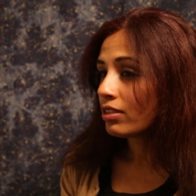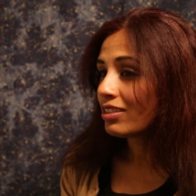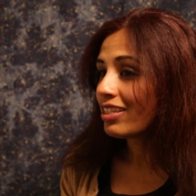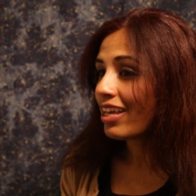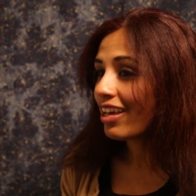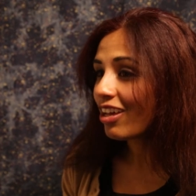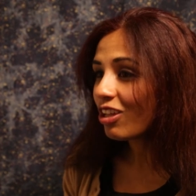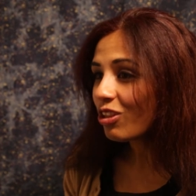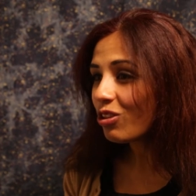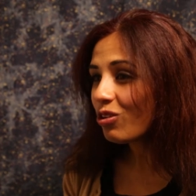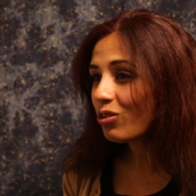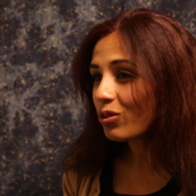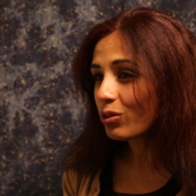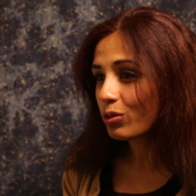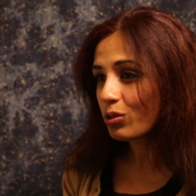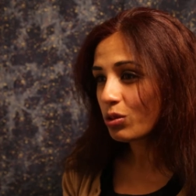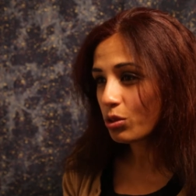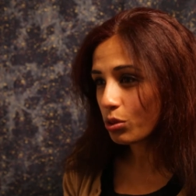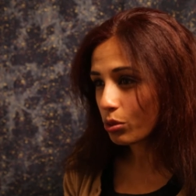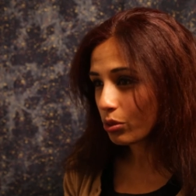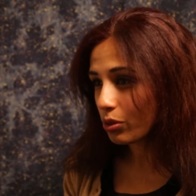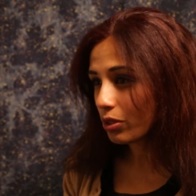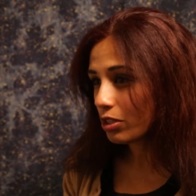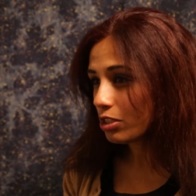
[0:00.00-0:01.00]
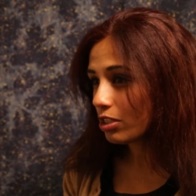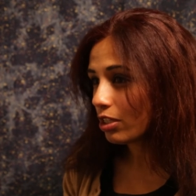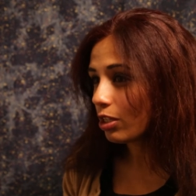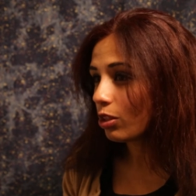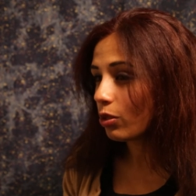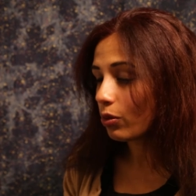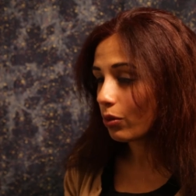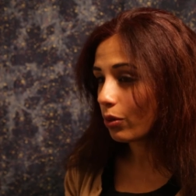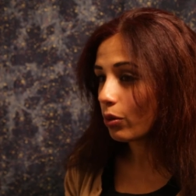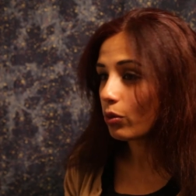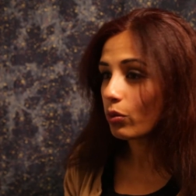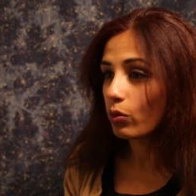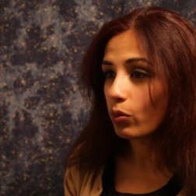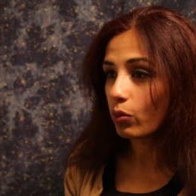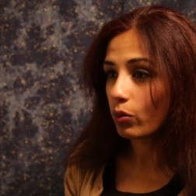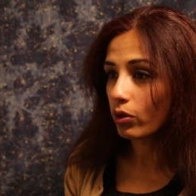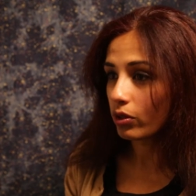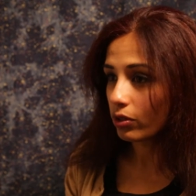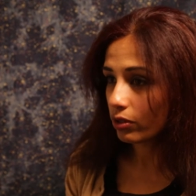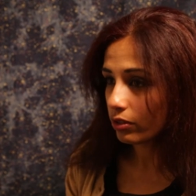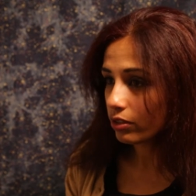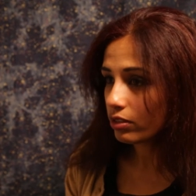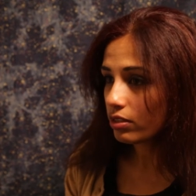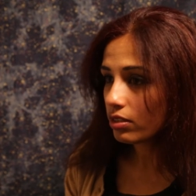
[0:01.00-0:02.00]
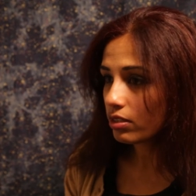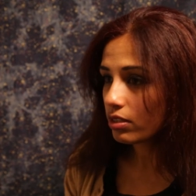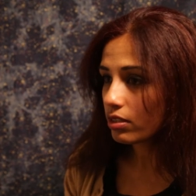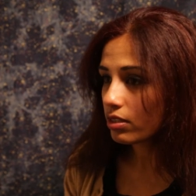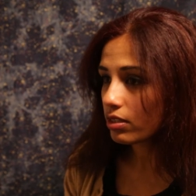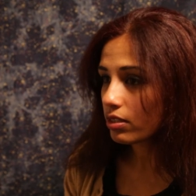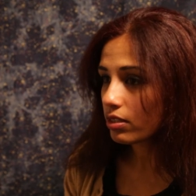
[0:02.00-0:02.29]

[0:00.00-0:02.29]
tell their own stories in their own words.